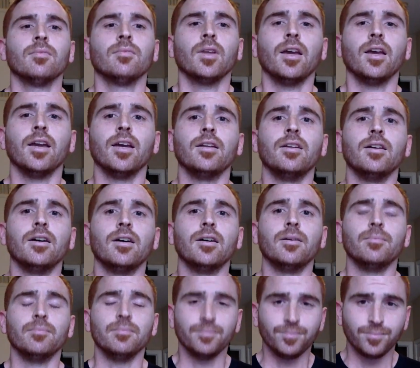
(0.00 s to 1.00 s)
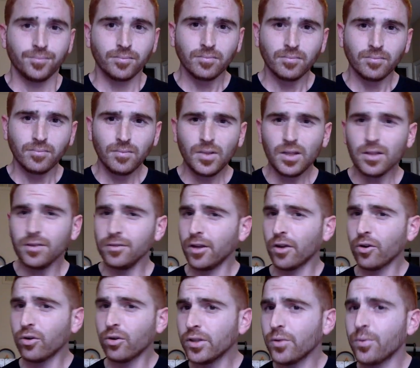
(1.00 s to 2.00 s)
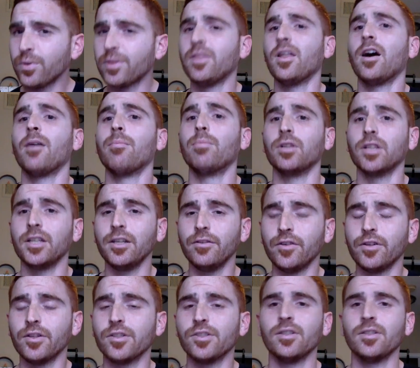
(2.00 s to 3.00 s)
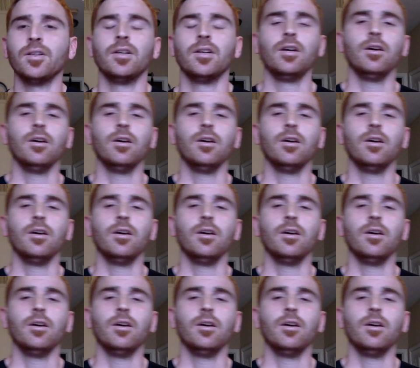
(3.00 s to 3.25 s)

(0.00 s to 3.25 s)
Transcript: and um, not only with non-believers,